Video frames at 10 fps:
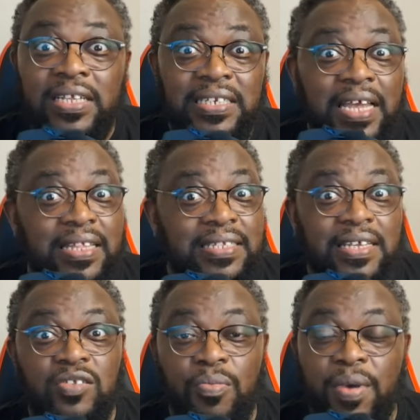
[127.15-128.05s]
the day the
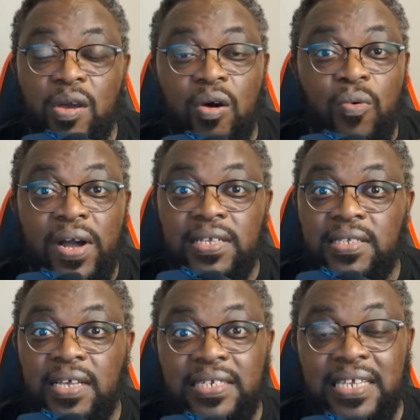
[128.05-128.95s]
Senzo mayor was
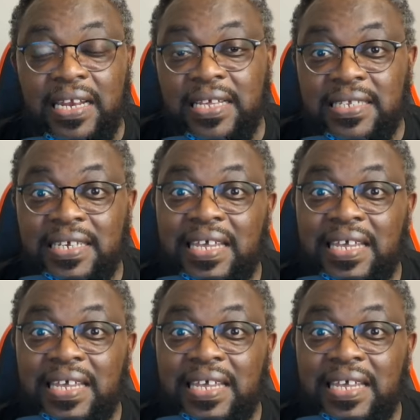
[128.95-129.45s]
deleted,